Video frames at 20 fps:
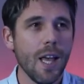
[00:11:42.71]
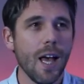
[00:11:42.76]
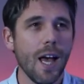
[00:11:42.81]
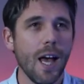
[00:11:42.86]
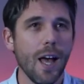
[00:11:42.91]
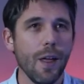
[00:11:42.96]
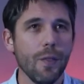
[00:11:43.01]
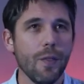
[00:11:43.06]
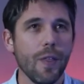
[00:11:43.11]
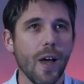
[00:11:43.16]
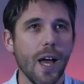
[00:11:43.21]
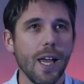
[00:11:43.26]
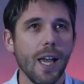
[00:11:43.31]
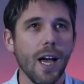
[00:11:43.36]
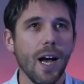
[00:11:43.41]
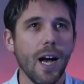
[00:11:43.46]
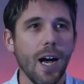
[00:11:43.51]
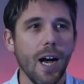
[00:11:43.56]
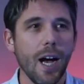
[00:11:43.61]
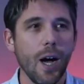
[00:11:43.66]
They
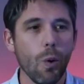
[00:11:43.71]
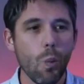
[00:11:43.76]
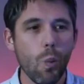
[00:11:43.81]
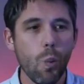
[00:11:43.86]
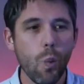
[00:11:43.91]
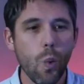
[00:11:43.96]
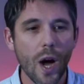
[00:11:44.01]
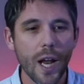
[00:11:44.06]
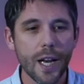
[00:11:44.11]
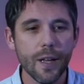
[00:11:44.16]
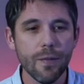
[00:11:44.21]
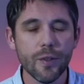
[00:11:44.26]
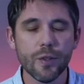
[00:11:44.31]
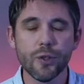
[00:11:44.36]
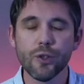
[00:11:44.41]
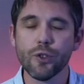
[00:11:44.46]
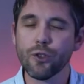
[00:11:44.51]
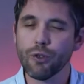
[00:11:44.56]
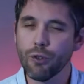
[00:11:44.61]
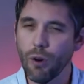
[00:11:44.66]
are one of the
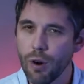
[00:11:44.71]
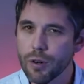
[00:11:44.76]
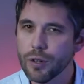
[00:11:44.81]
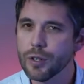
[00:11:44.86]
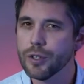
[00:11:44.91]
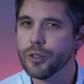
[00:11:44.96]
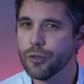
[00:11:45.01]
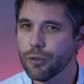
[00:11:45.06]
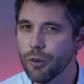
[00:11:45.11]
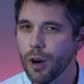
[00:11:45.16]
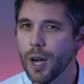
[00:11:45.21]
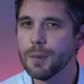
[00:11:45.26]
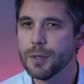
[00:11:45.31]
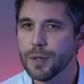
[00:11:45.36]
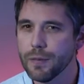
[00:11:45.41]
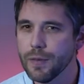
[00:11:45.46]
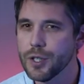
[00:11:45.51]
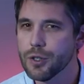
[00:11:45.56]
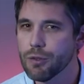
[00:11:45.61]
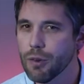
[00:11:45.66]
strongest tribes
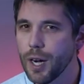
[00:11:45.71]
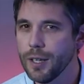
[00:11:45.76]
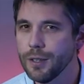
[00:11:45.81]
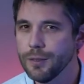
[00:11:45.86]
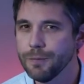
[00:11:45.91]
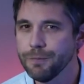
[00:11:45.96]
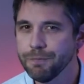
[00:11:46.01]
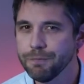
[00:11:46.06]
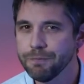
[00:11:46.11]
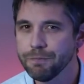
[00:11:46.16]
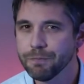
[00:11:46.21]
of Israel,